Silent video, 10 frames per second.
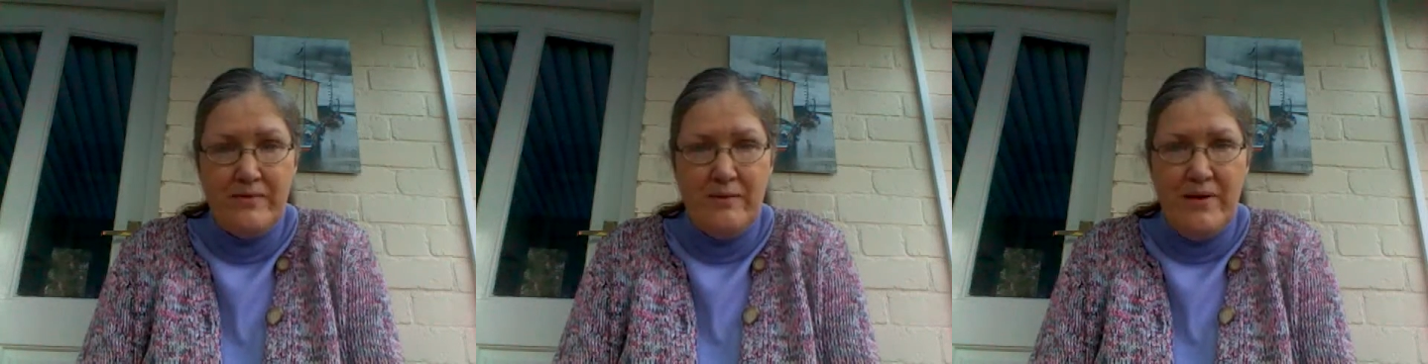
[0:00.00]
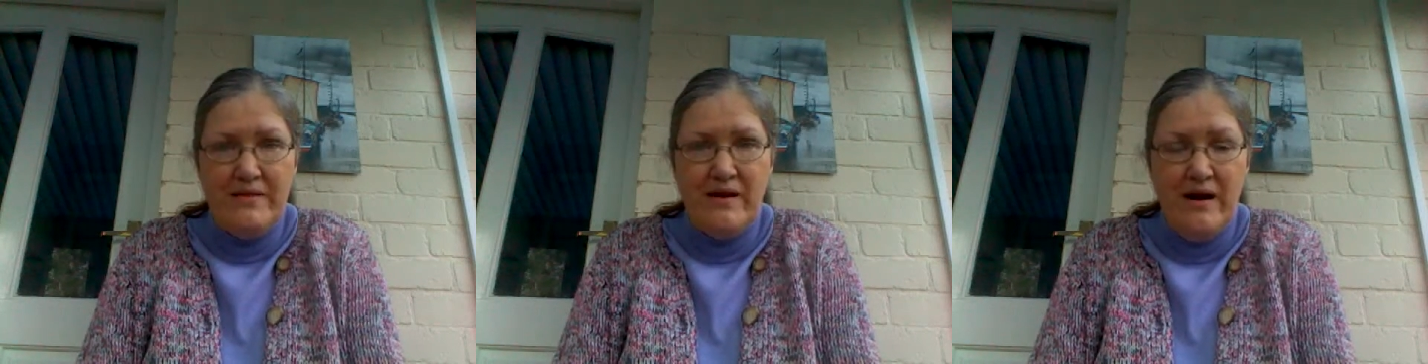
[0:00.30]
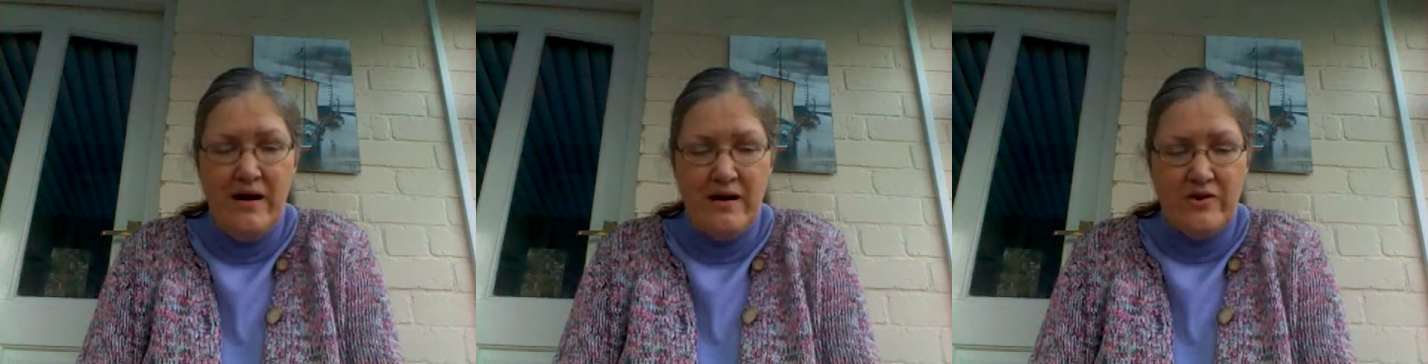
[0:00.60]
It made her
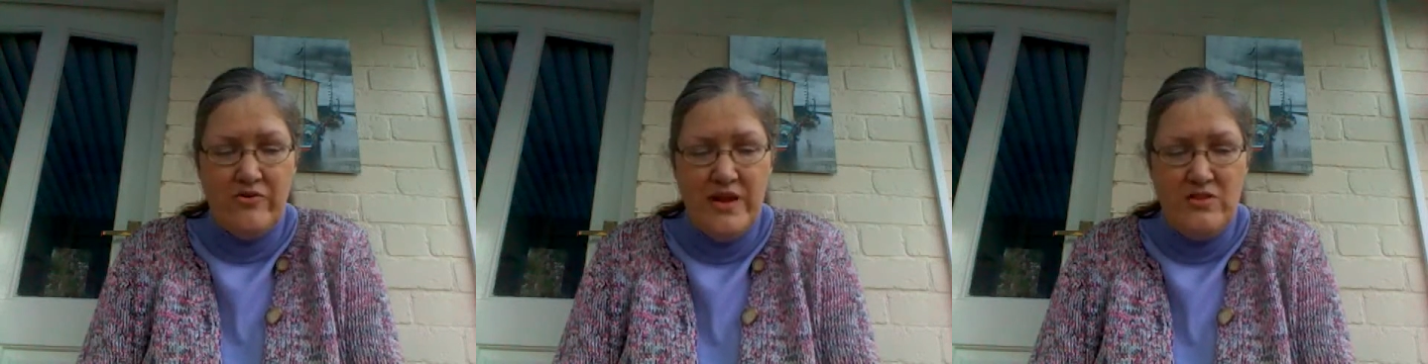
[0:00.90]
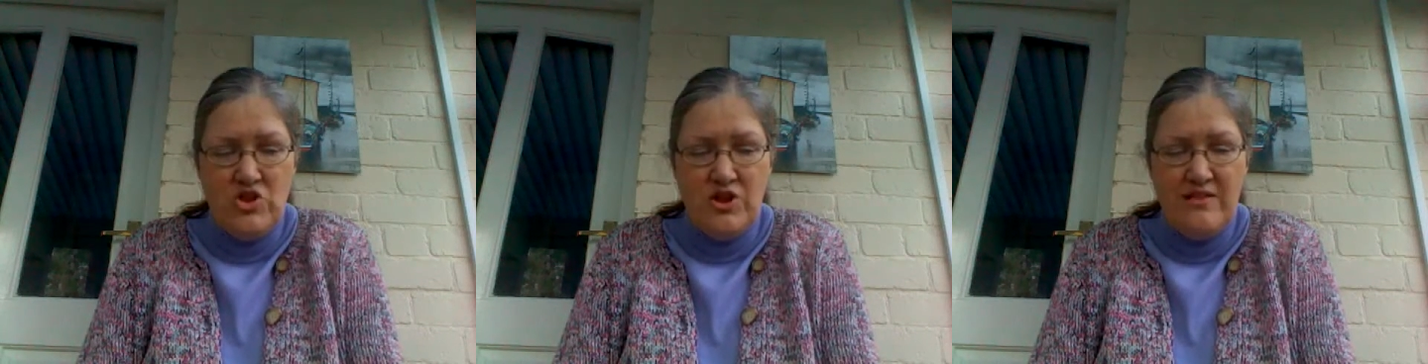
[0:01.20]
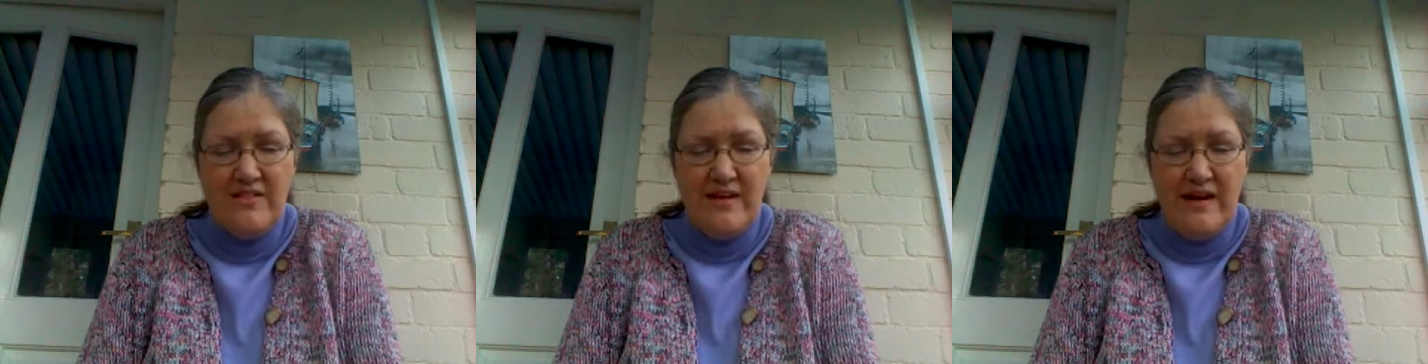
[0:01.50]
heart cringe
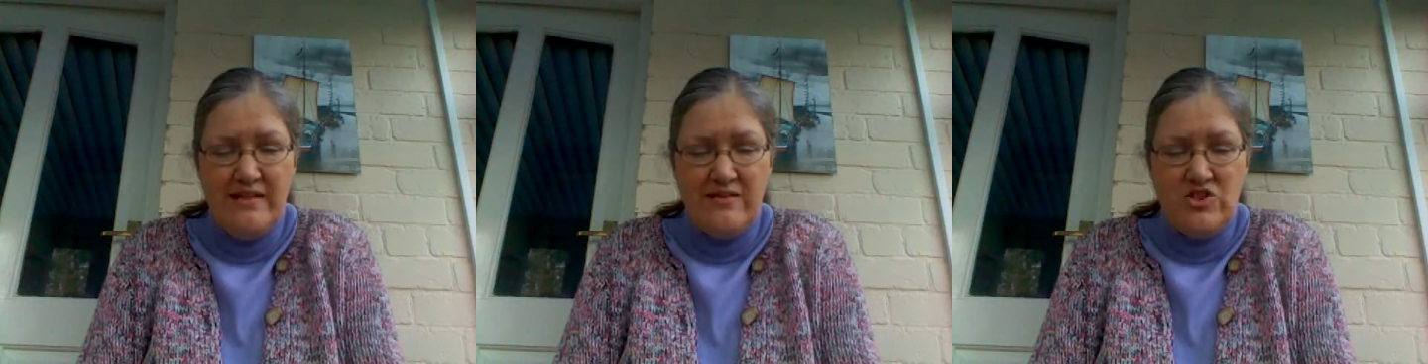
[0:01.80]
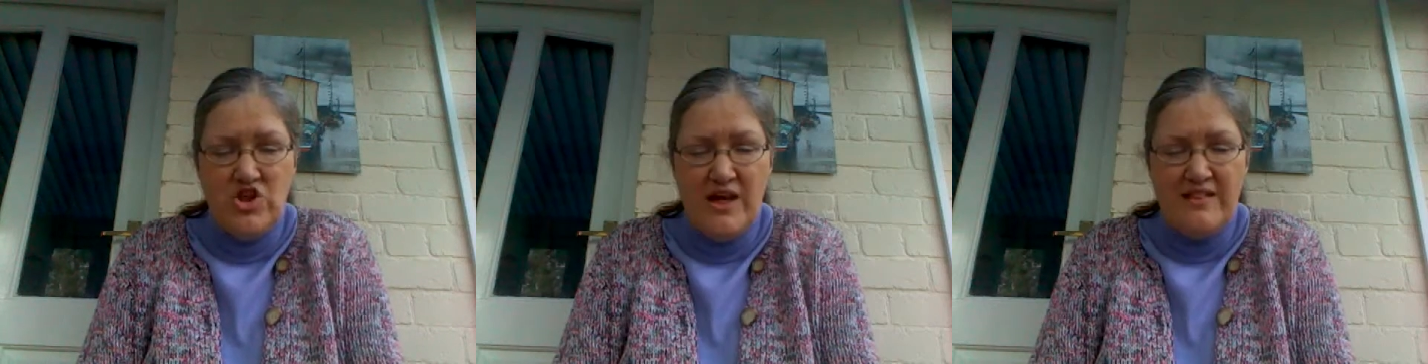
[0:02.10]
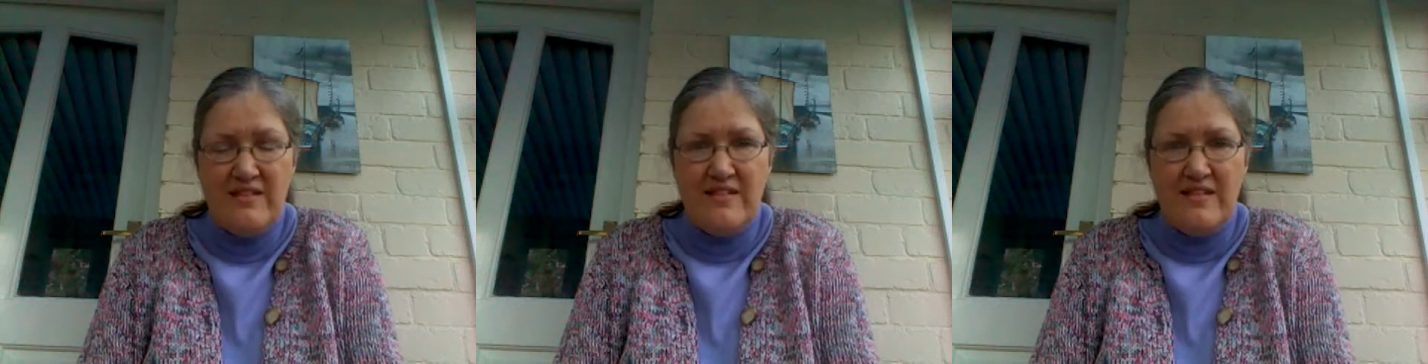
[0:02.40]
inside her
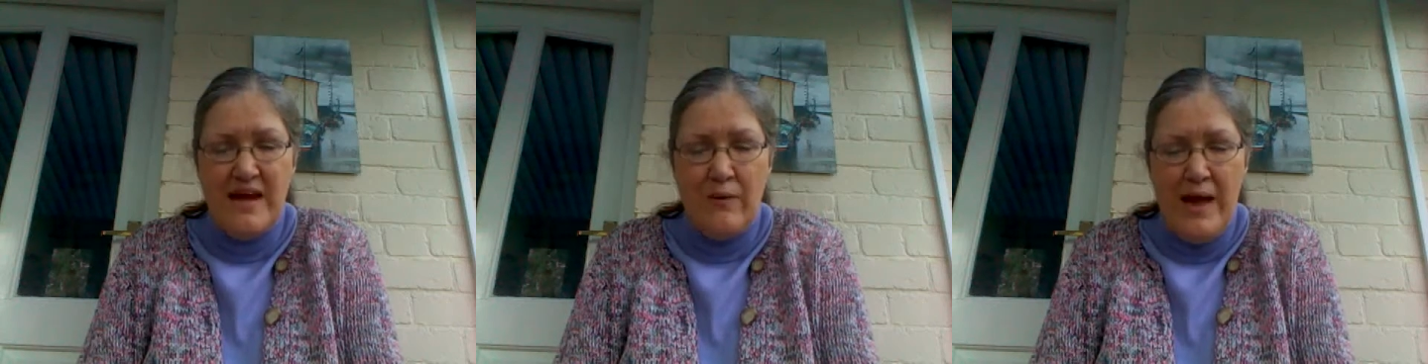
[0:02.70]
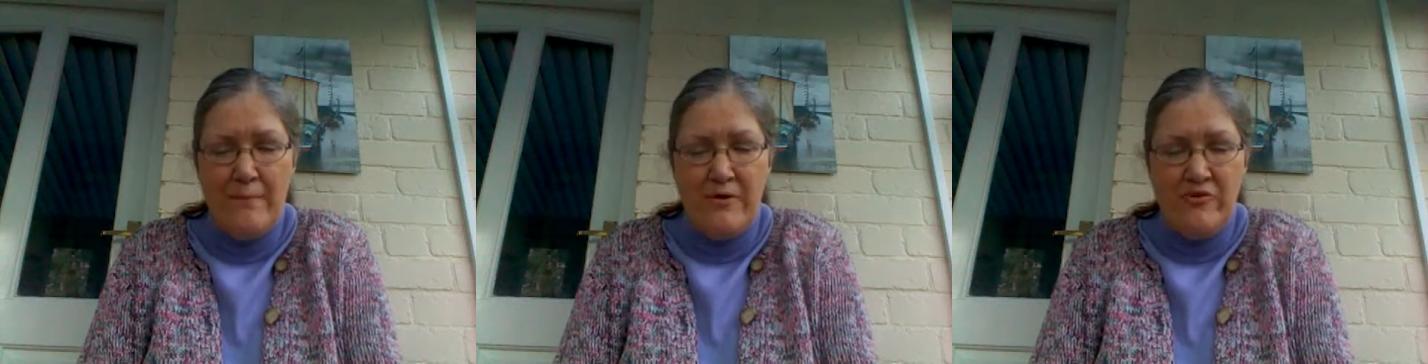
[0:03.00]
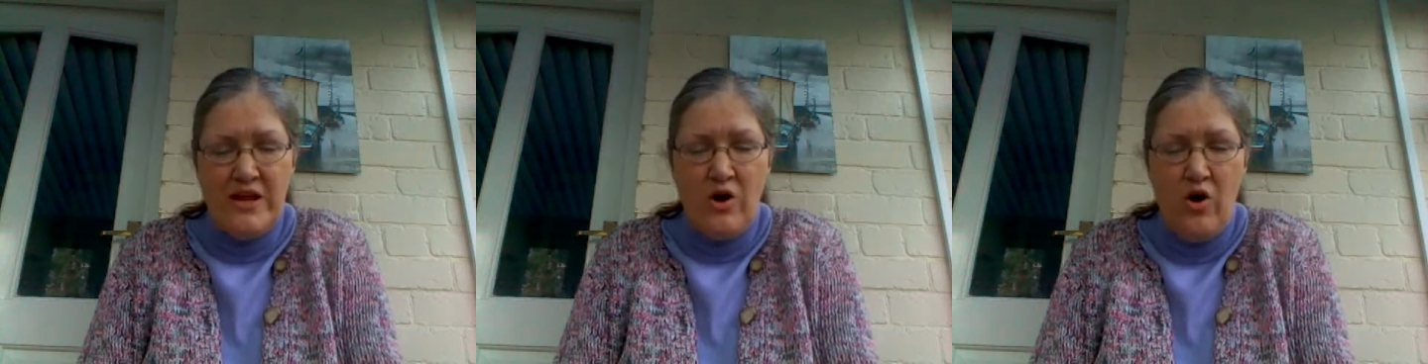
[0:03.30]
chest to see how
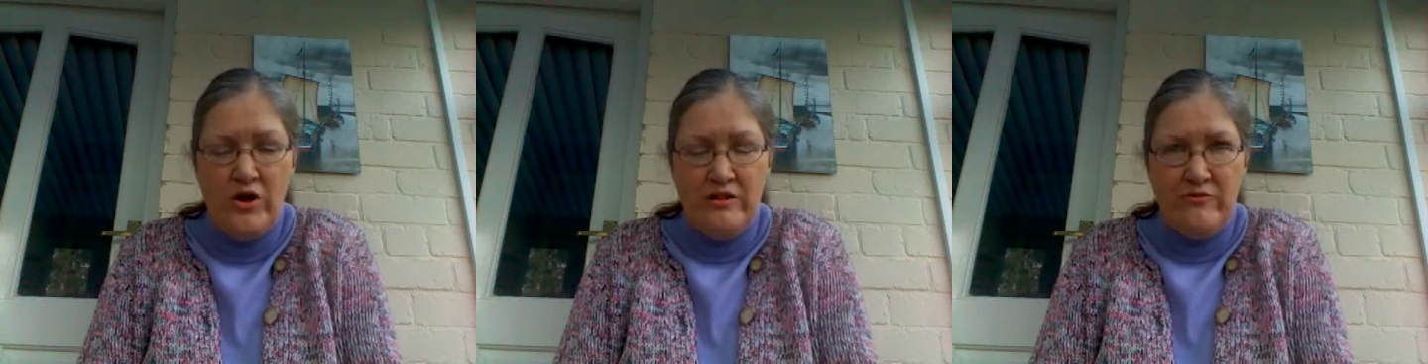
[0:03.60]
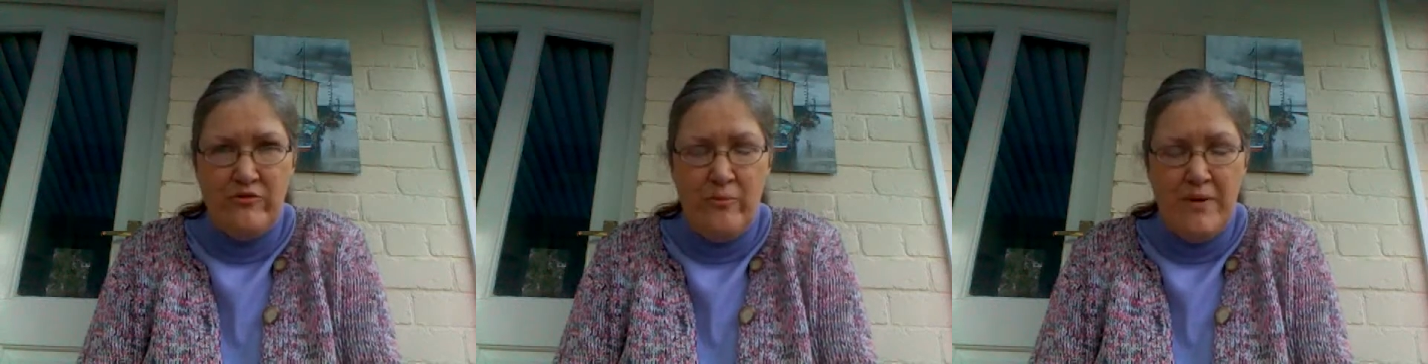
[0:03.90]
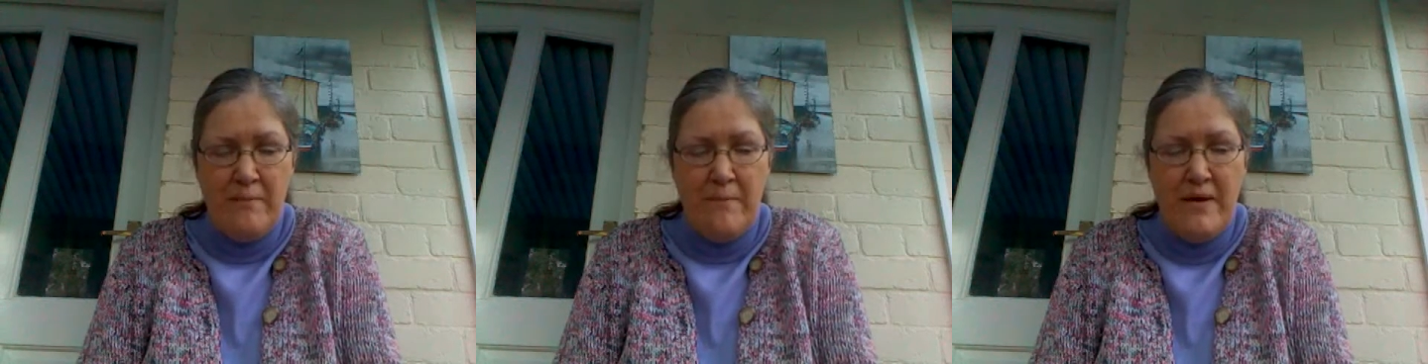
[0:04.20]
Emma recoiled
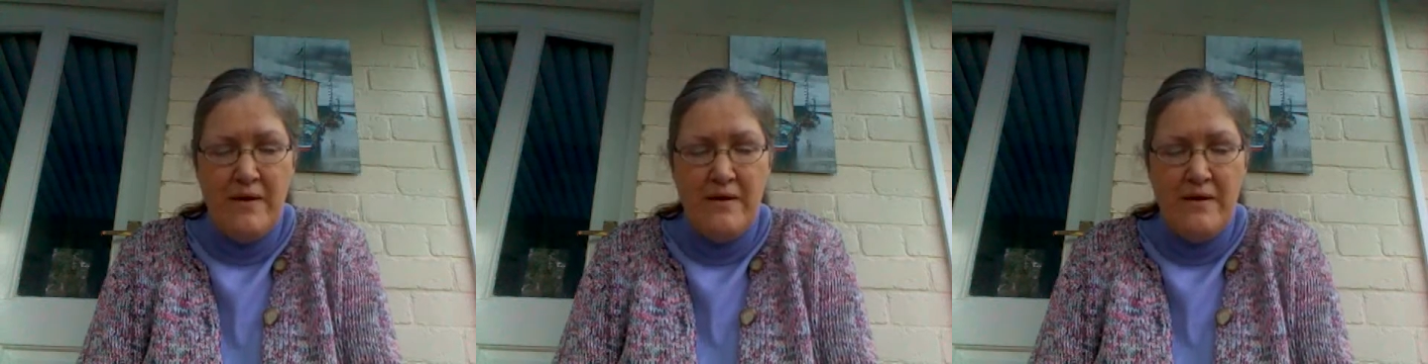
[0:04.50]
from him,